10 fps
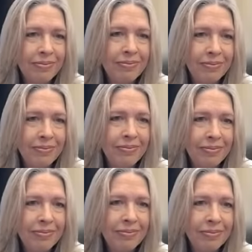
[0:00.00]

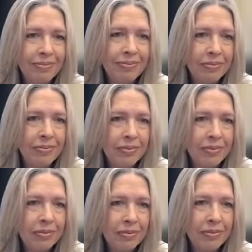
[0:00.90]

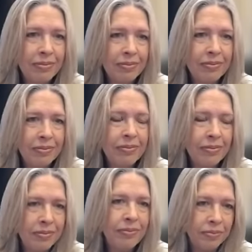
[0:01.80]

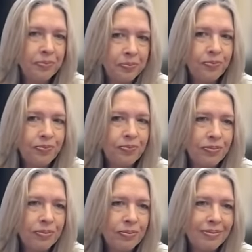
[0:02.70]

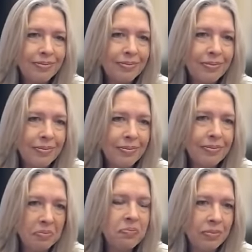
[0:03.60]

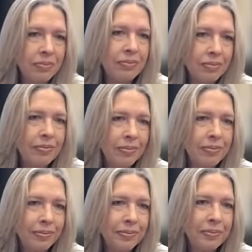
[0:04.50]

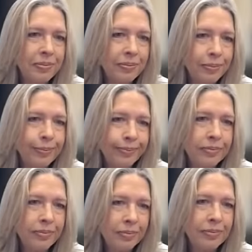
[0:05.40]

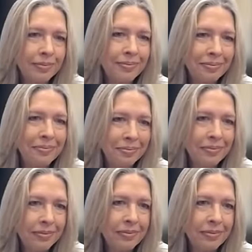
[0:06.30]

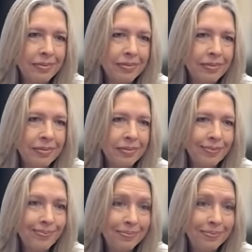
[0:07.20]
The person shown says nothing.